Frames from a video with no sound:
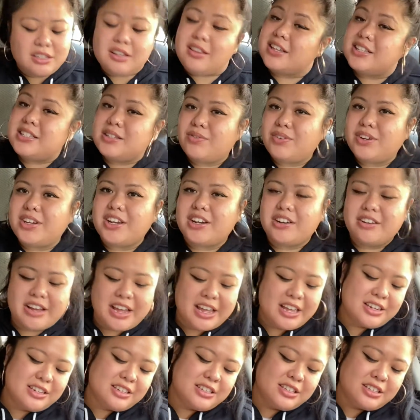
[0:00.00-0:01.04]
this video
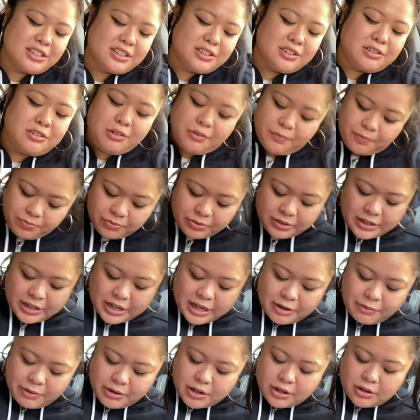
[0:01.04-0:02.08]
and so
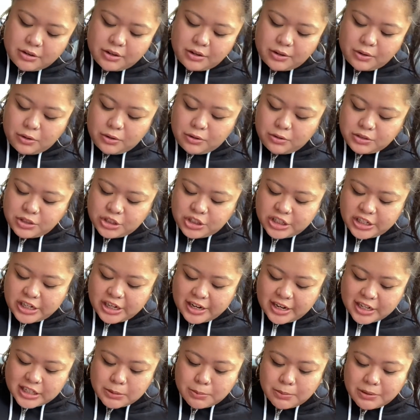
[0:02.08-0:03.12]
here we go. Oh shit,
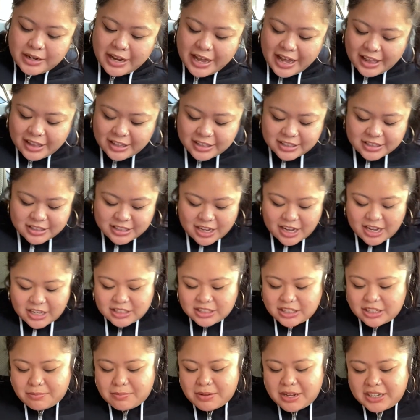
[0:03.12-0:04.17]
I spilled hella sauce
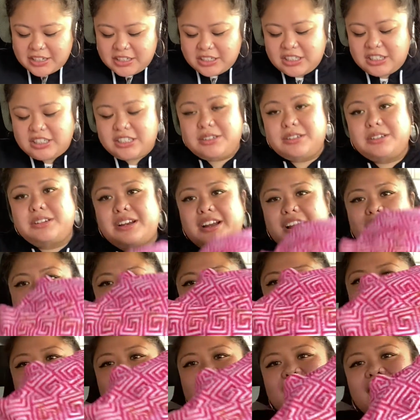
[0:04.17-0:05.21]
on my,
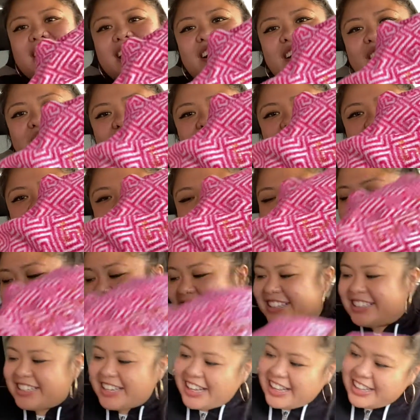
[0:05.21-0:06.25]
my blanket
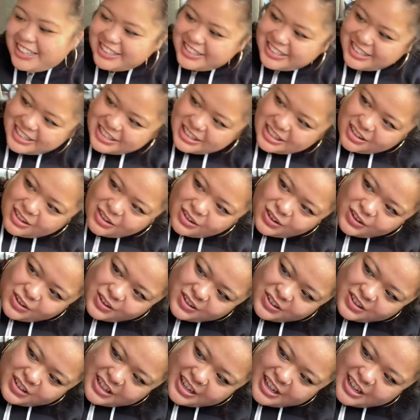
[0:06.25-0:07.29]
there's a
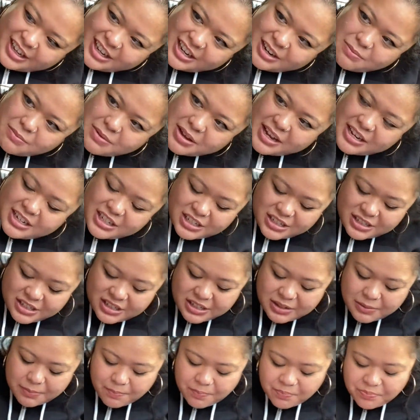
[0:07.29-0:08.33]
hole in my
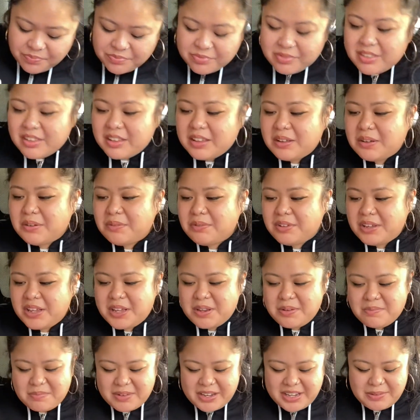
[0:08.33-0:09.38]
in
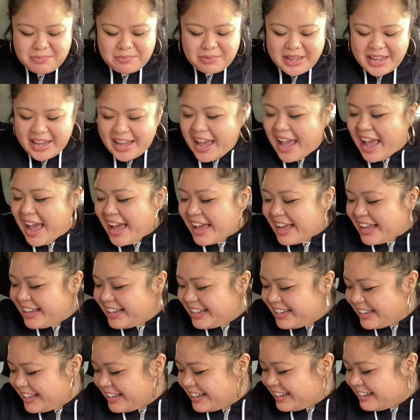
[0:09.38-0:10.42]
my
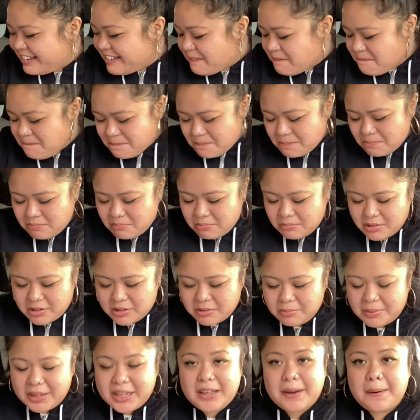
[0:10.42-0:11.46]
bag. Oh
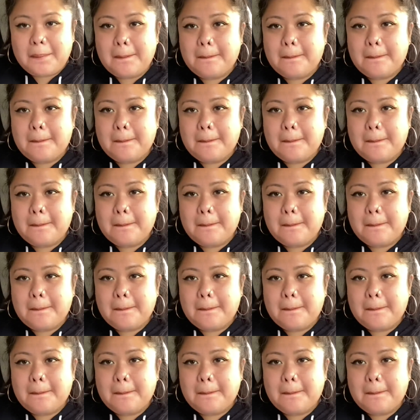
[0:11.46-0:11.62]
man.